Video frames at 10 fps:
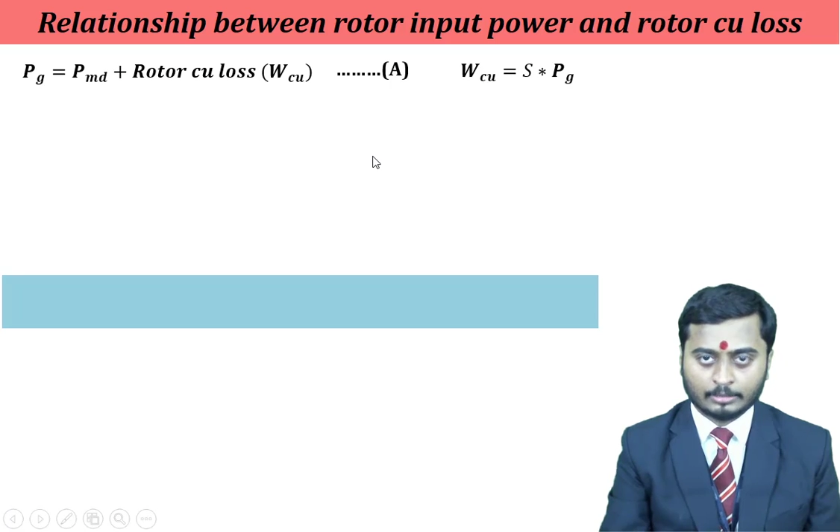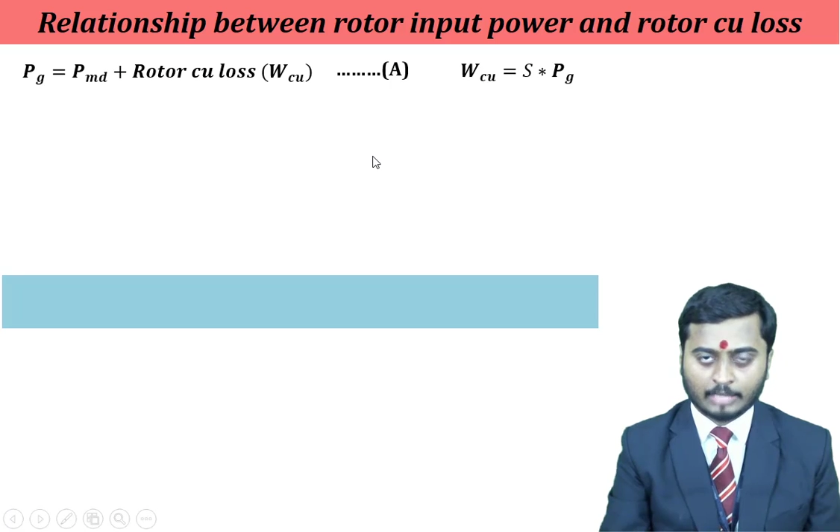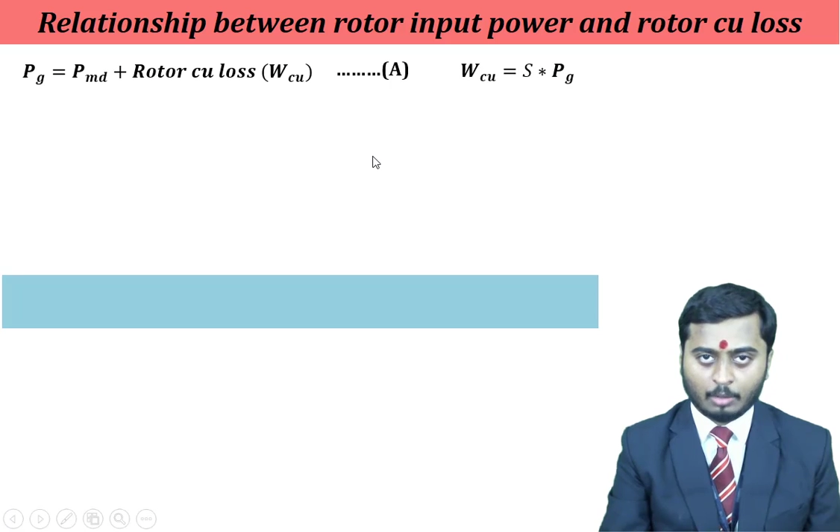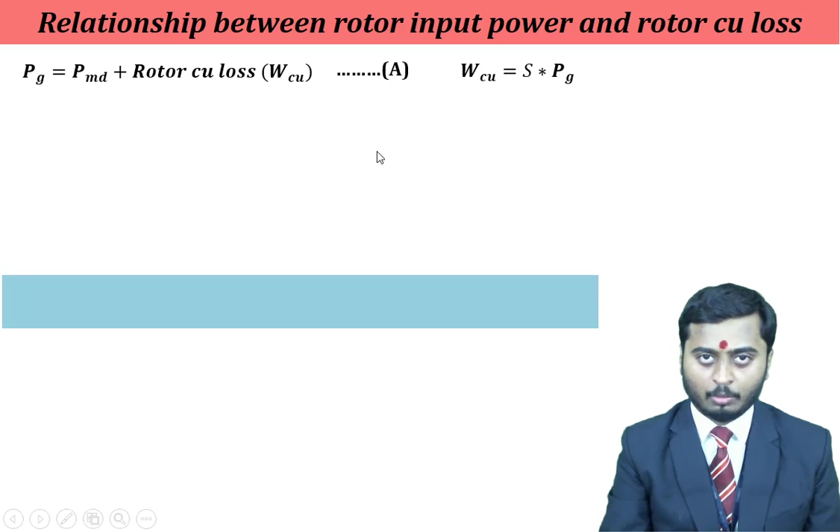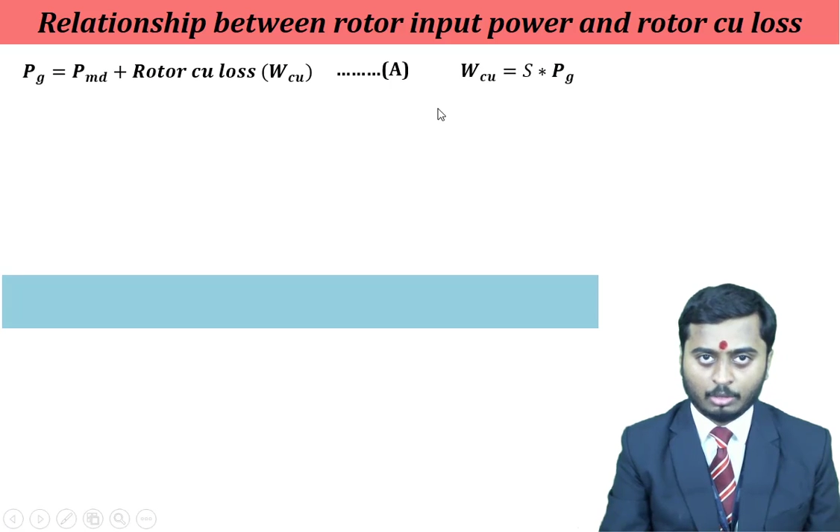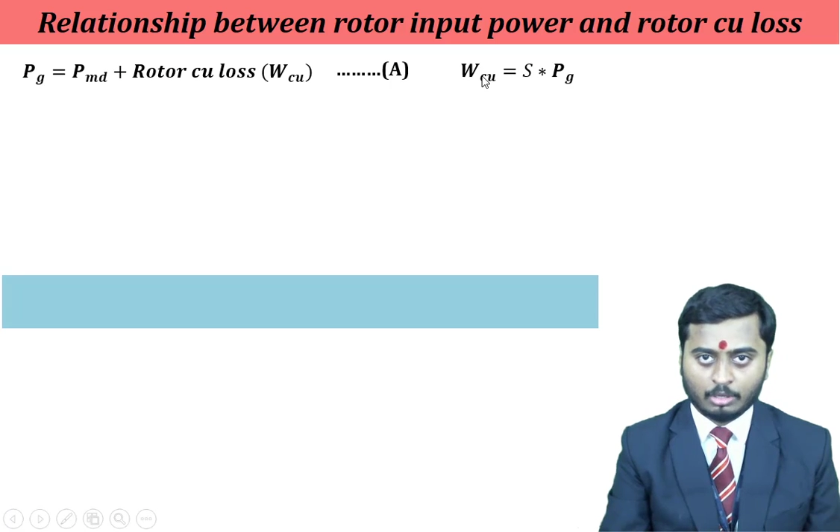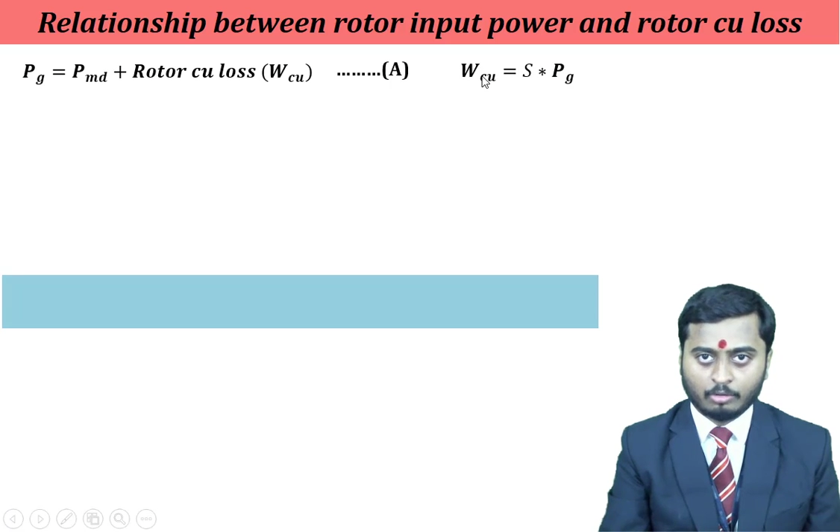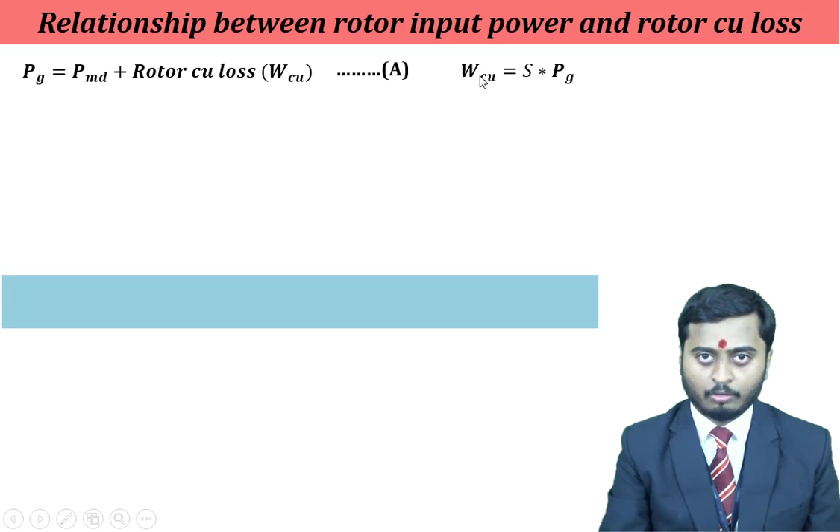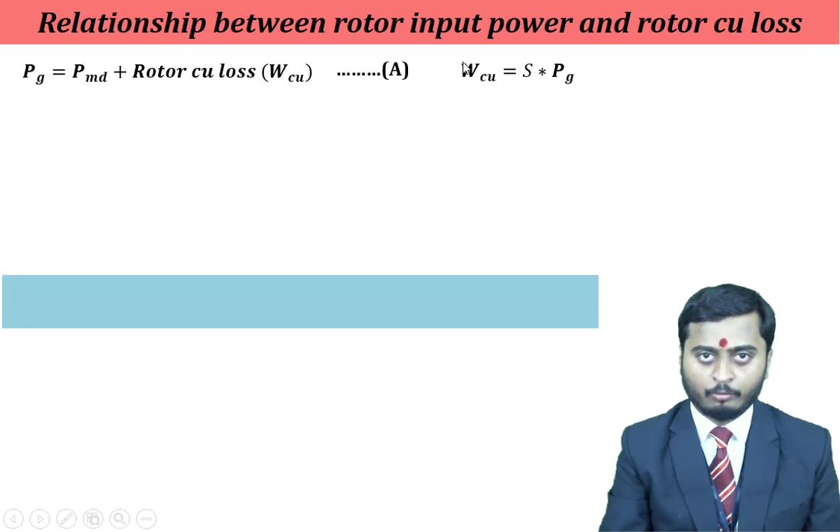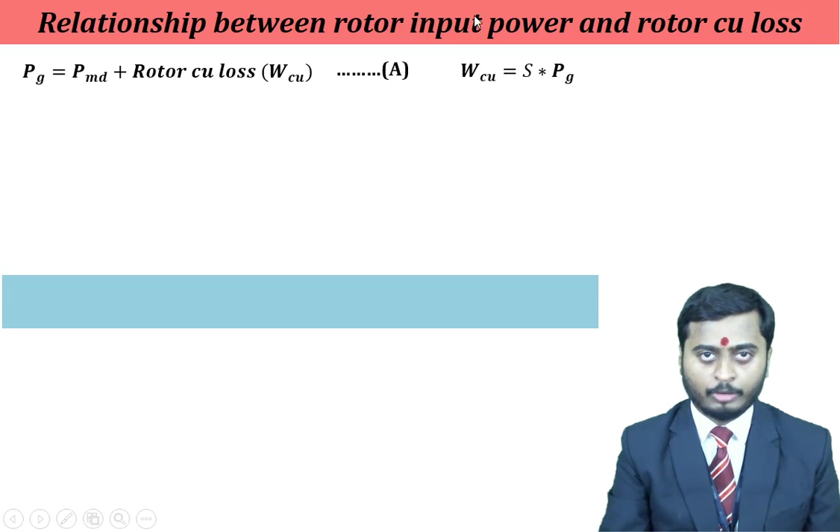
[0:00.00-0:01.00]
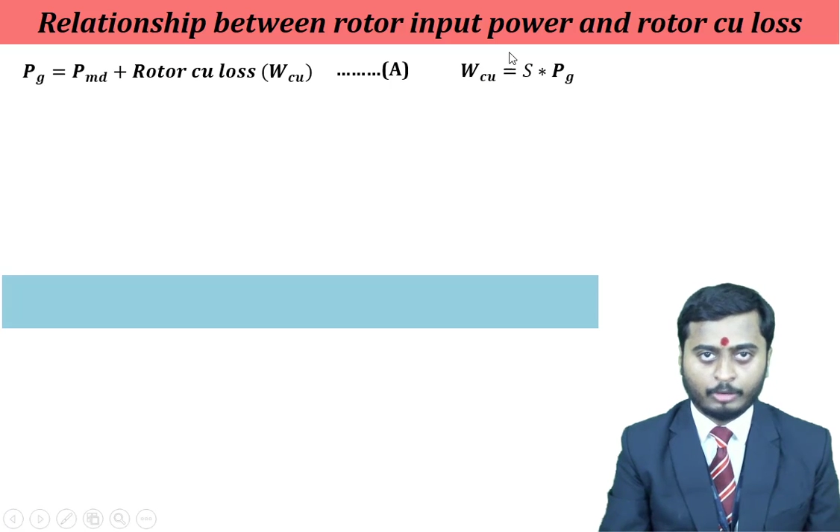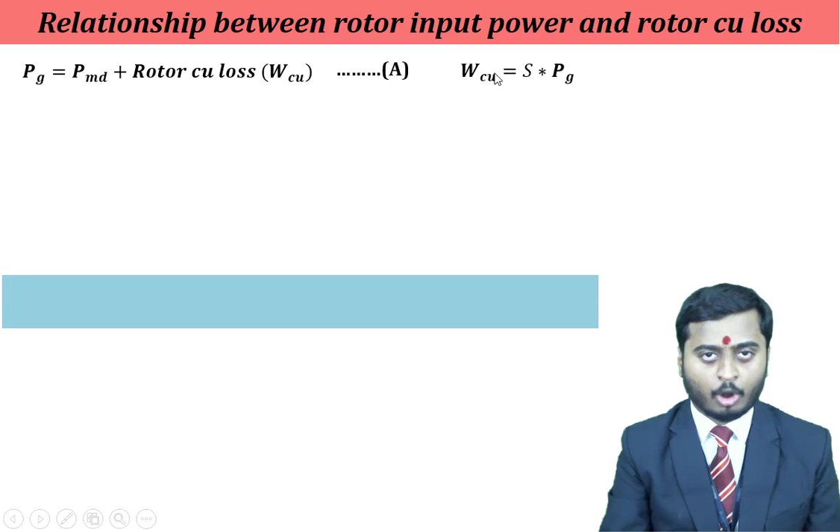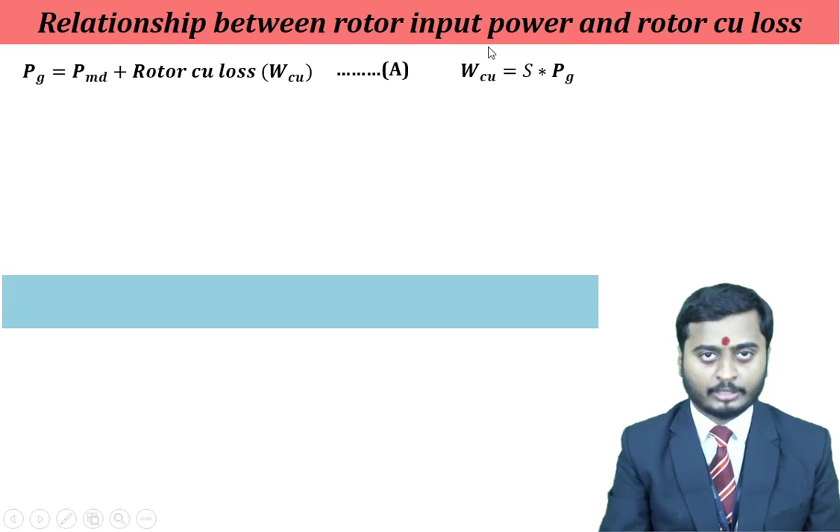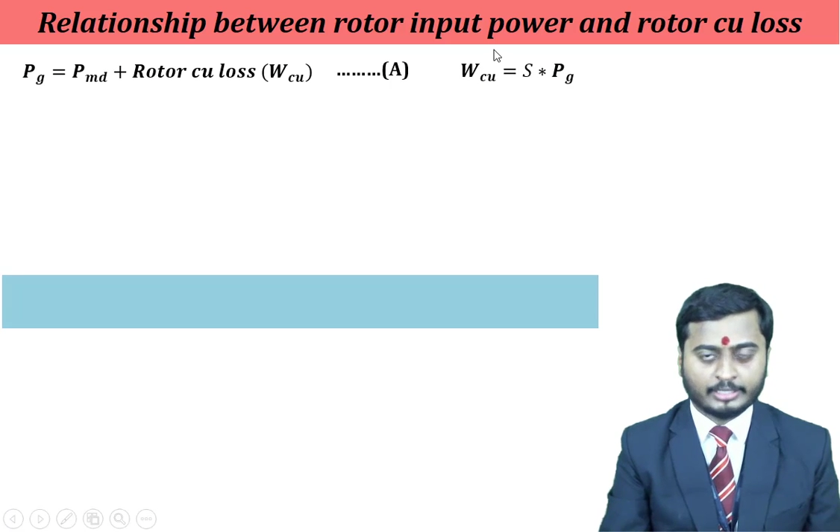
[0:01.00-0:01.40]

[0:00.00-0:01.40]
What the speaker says: Now we got